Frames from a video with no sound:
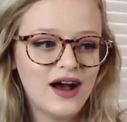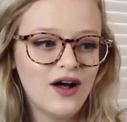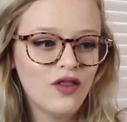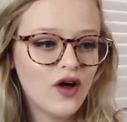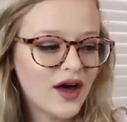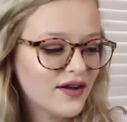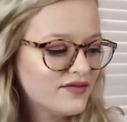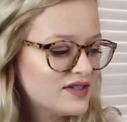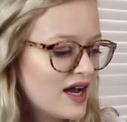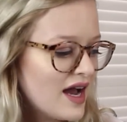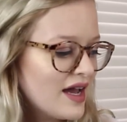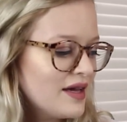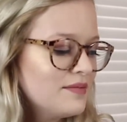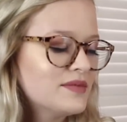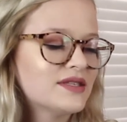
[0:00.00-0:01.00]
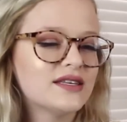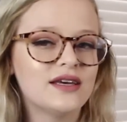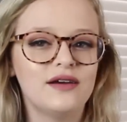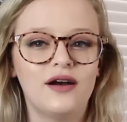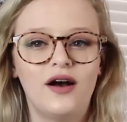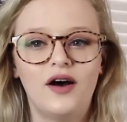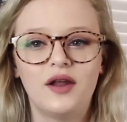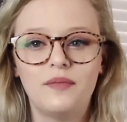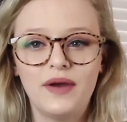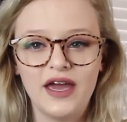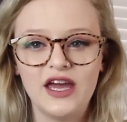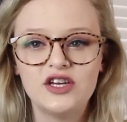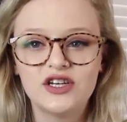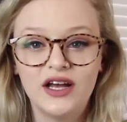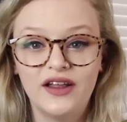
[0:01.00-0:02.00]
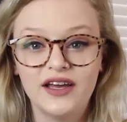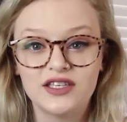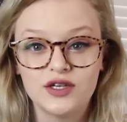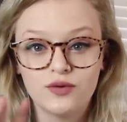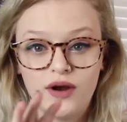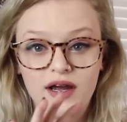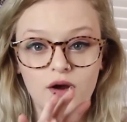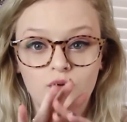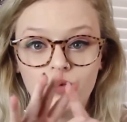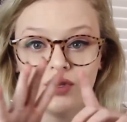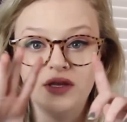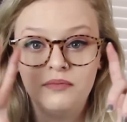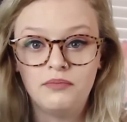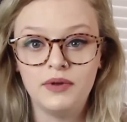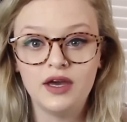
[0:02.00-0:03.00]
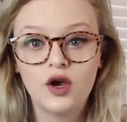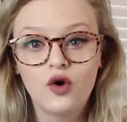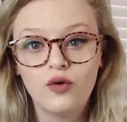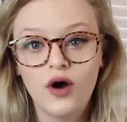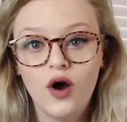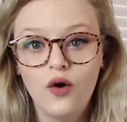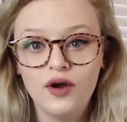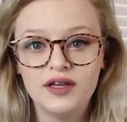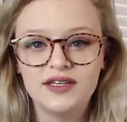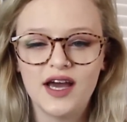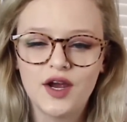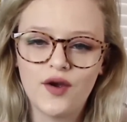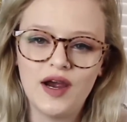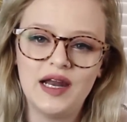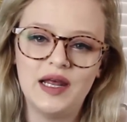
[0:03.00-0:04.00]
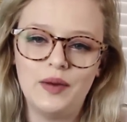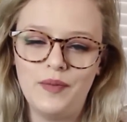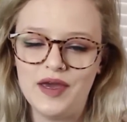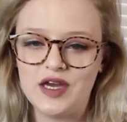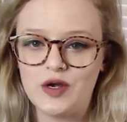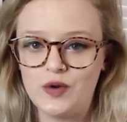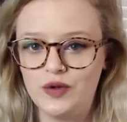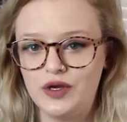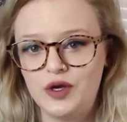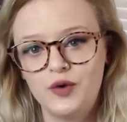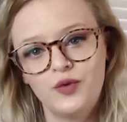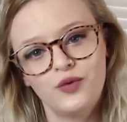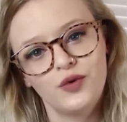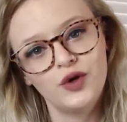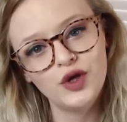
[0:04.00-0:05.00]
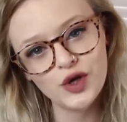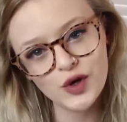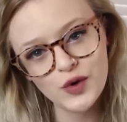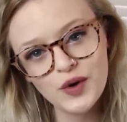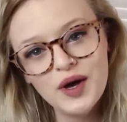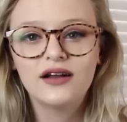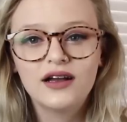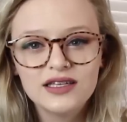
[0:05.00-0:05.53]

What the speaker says: a lot of times on a page I like to write a really big quote and decorate it and make it really cute,